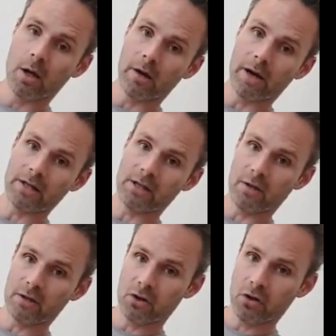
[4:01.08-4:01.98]
Okay, so
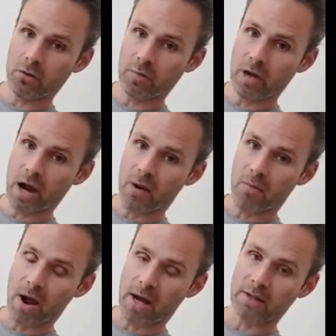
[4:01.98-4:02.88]
this could be
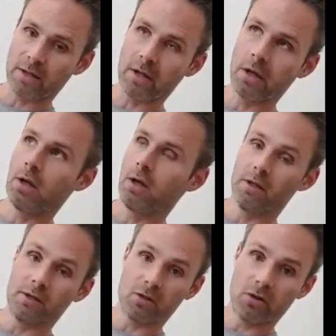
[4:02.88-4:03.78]
chiropractic,
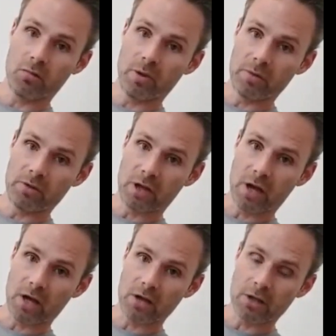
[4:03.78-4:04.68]
this could be
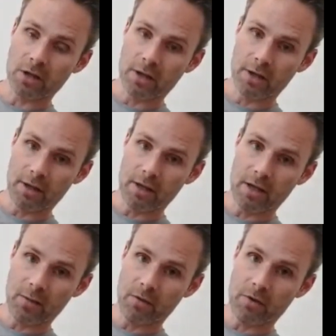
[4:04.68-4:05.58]
massage. The
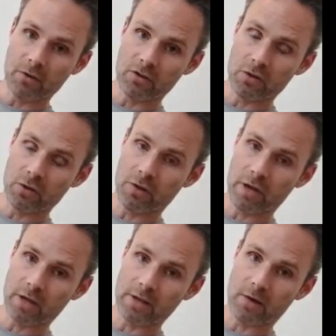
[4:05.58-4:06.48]
key with those two
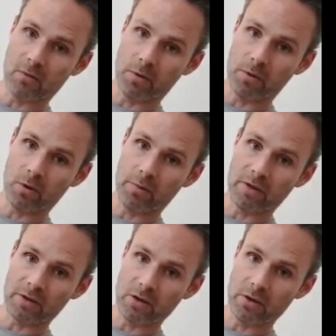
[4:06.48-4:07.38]
things, and I really want to
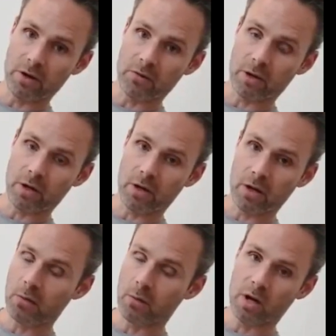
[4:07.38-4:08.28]
make this clear, is when it
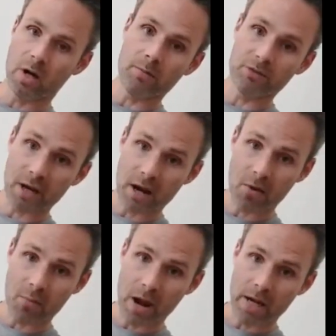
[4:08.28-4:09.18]
comes to
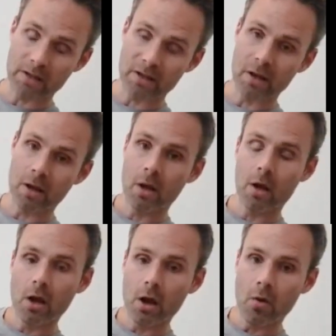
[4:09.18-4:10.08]
chiropractic,
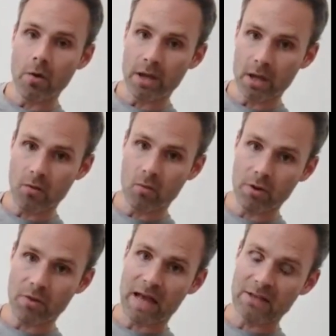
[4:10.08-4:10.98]
go in
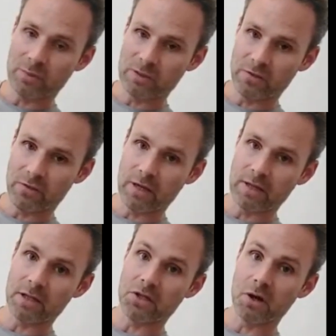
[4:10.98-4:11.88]
with that specific
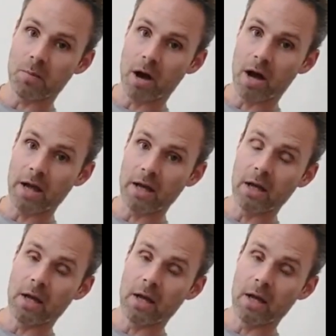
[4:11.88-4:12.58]
intention in mind